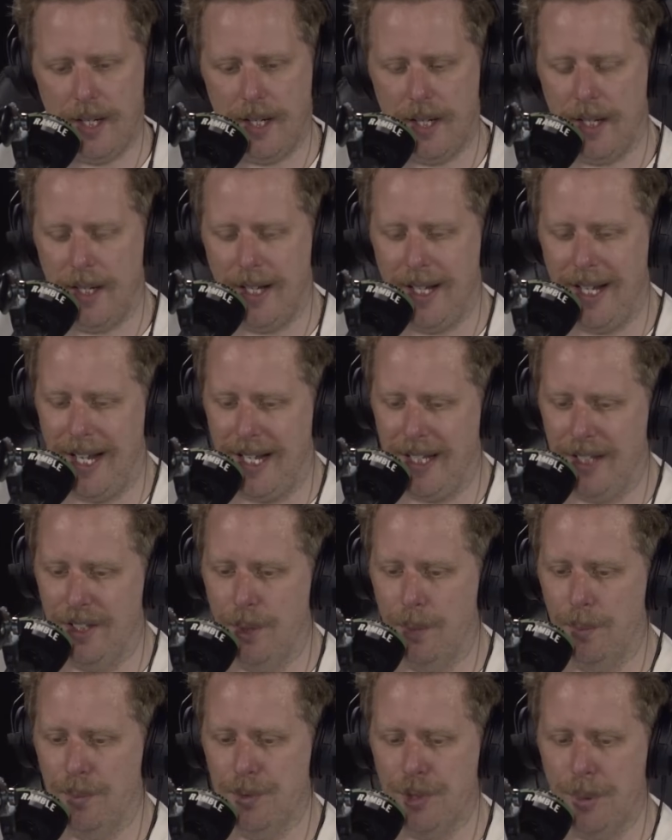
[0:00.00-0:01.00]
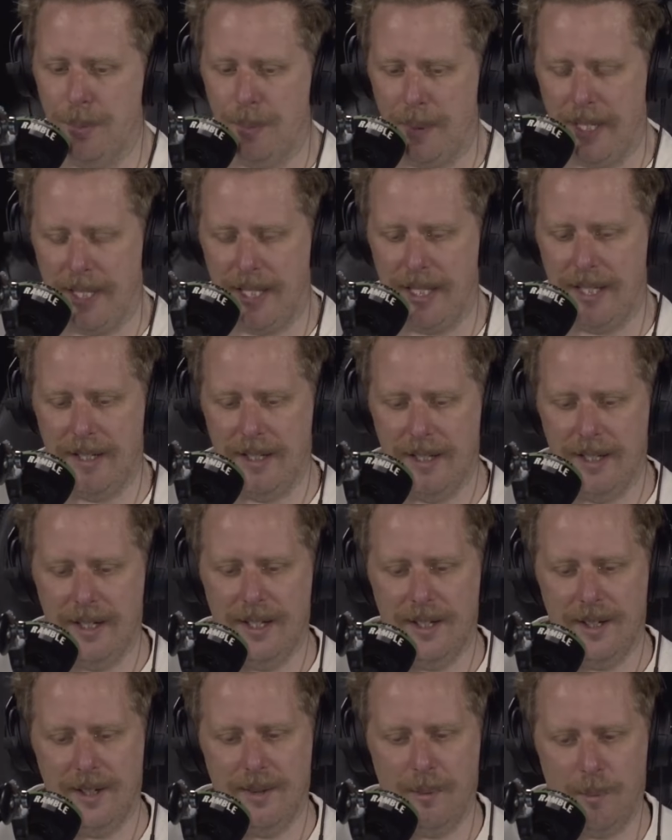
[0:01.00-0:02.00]
it in them to be
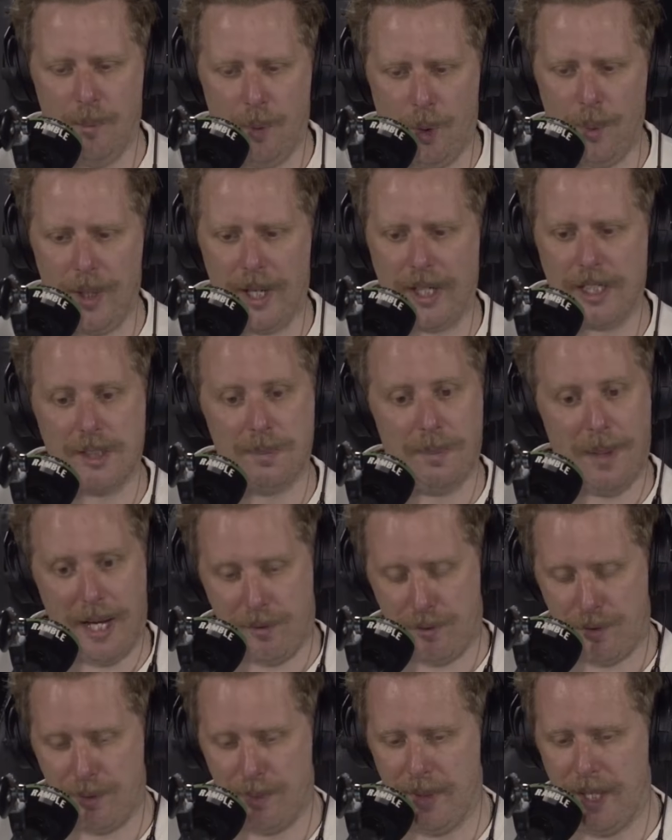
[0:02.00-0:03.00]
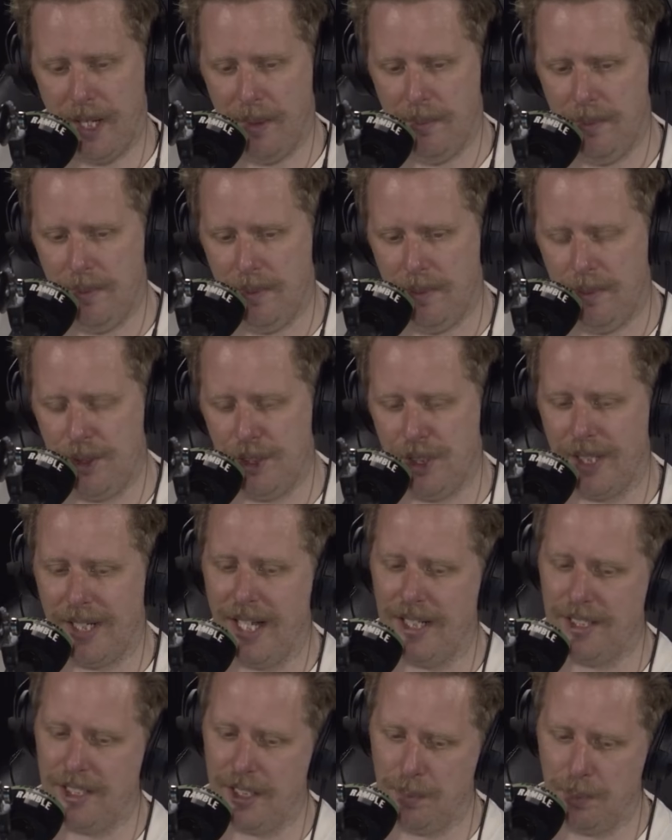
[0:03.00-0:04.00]
what we expect from them, which I
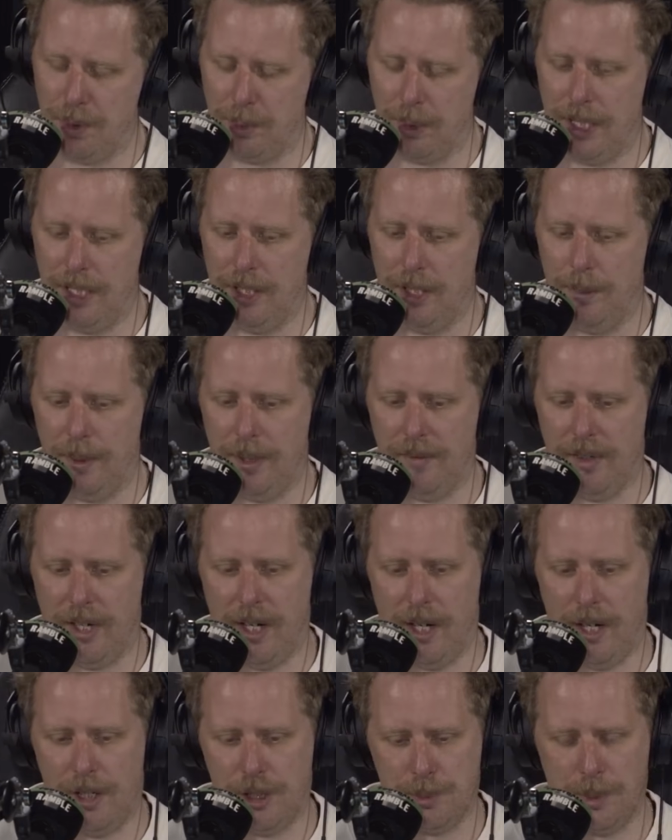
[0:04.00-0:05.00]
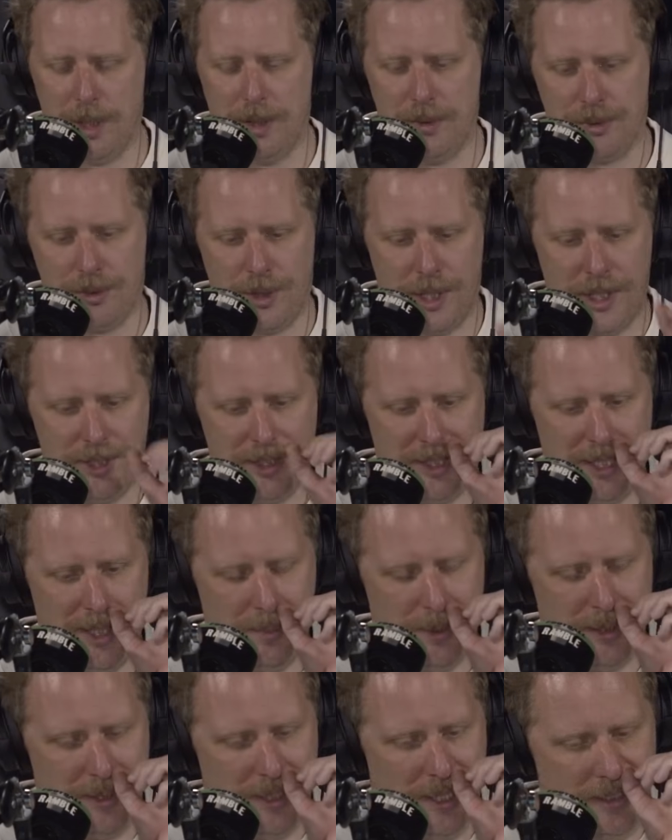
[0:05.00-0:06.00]
guess is probably a little bit of a harsh way of phrasing
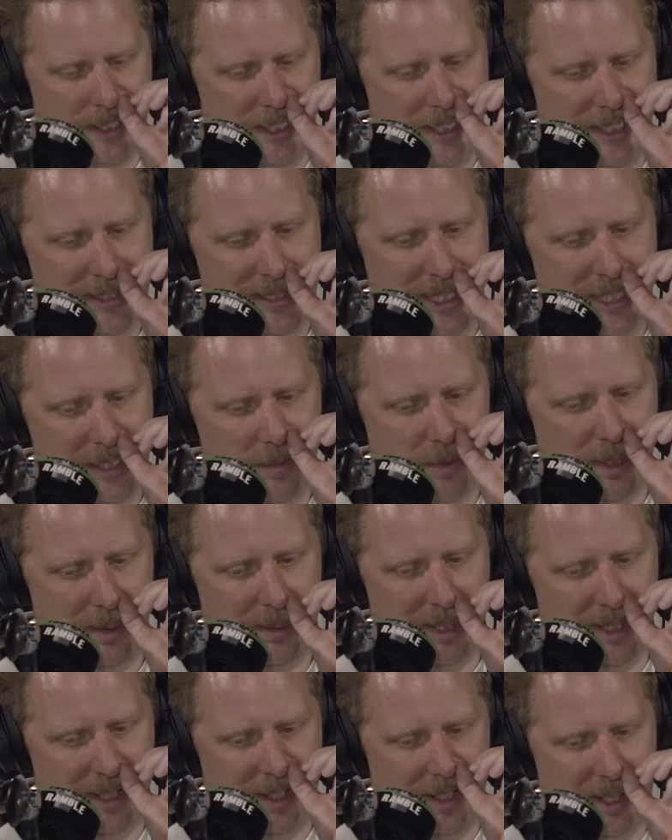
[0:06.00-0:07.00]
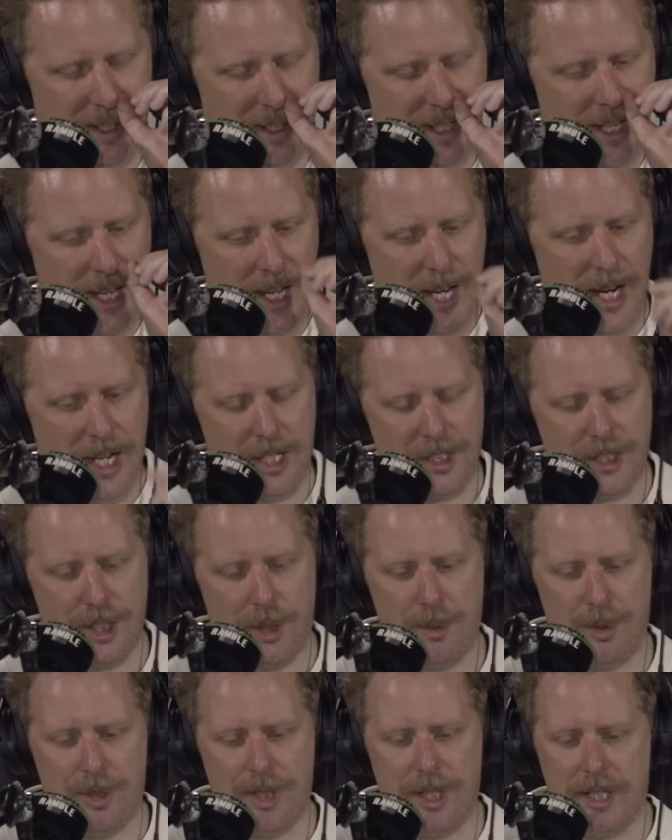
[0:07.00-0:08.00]
it, but nonetheless, that's where we are. And I
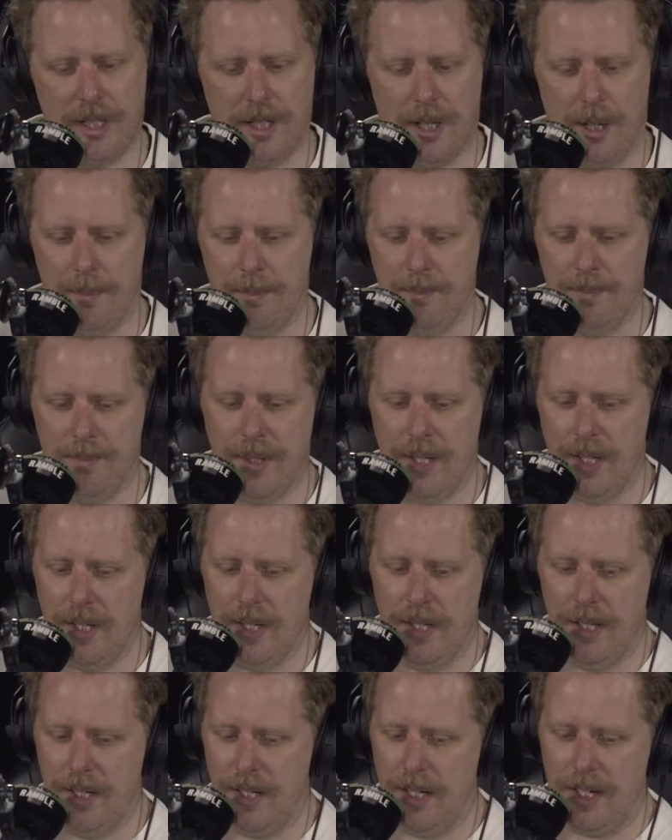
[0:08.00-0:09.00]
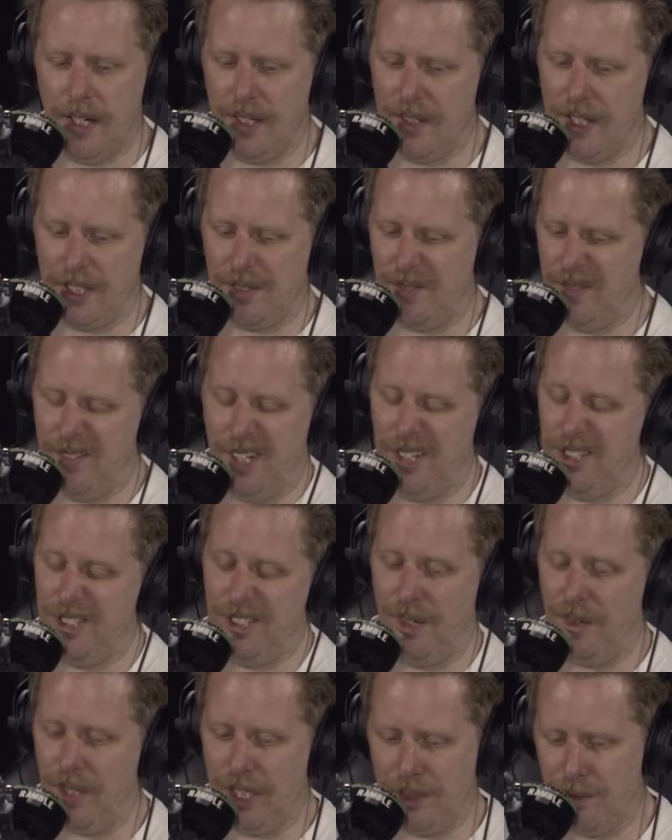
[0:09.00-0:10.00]
don't think, I just
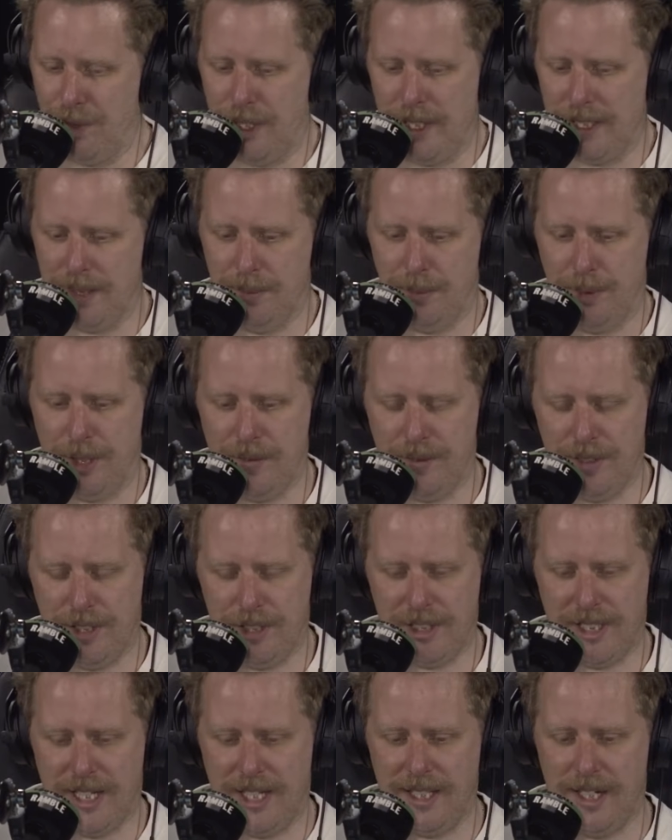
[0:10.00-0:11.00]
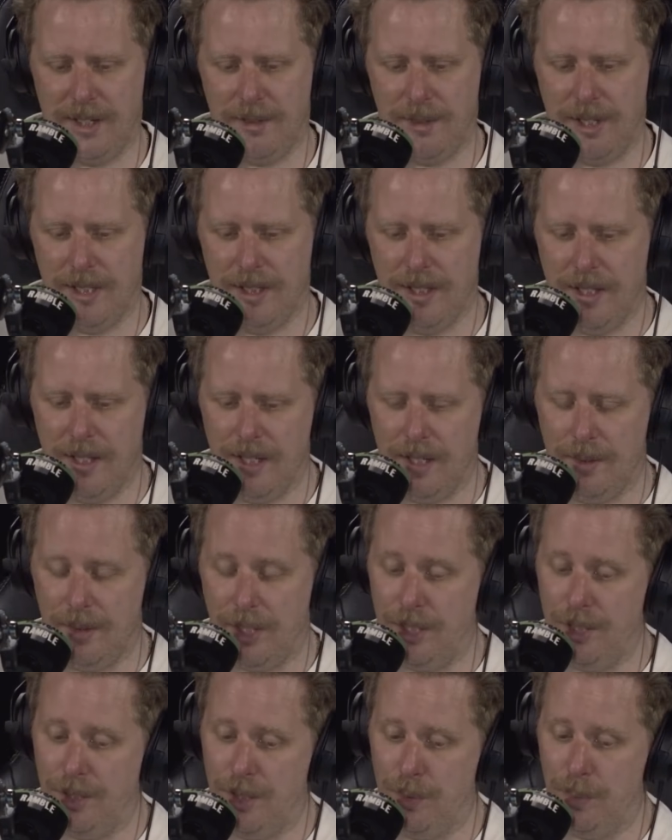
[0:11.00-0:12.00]
don't think it's reasonable given the state they're in.
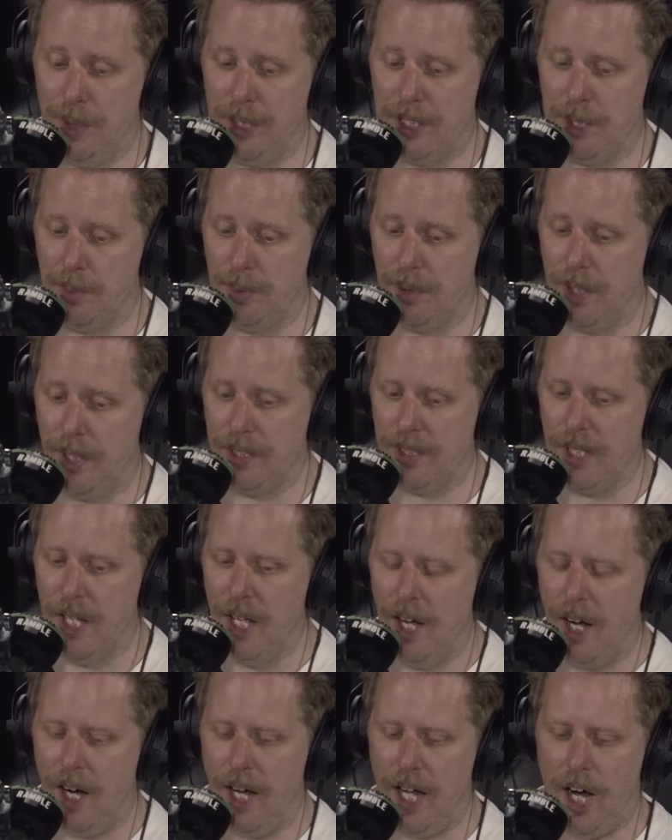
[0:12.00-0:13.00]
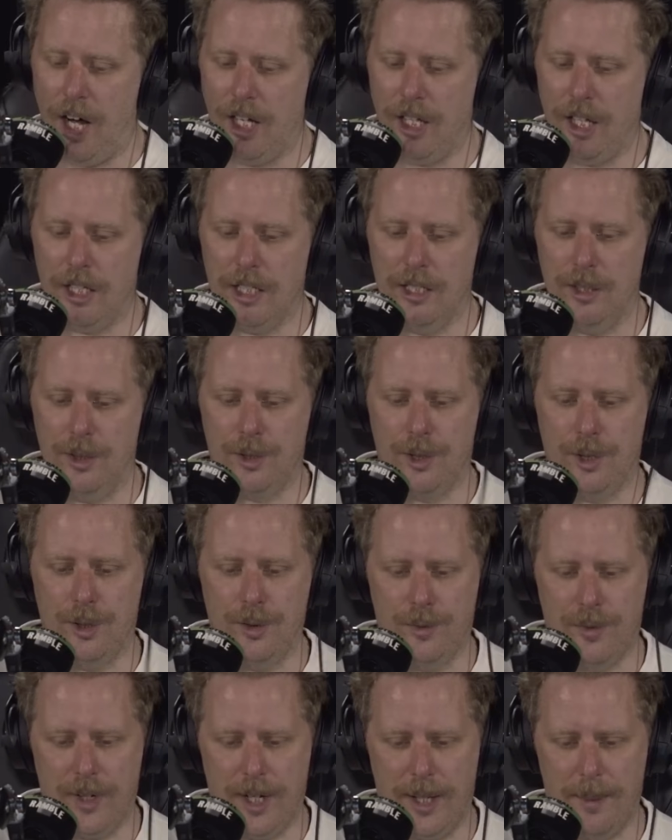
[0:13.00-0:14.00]
Although you could be surprised. I like the look of